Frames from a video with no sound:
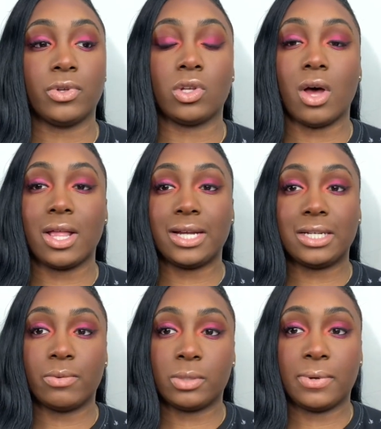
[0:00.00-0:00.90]
So all I did
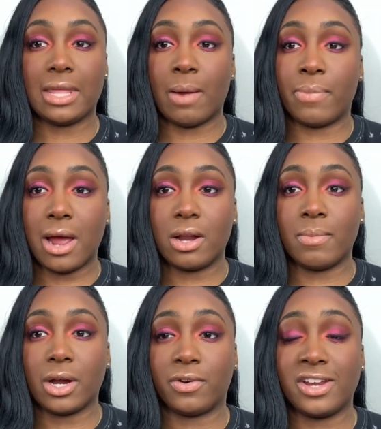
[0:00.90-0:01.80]
was put that brown in
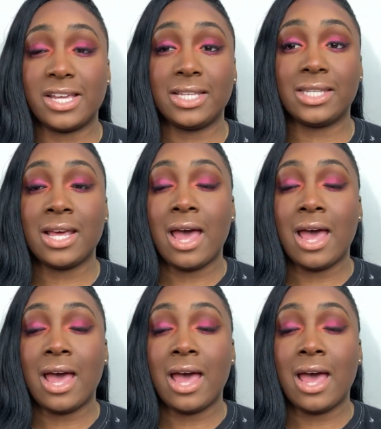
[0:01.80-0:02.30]
my crease.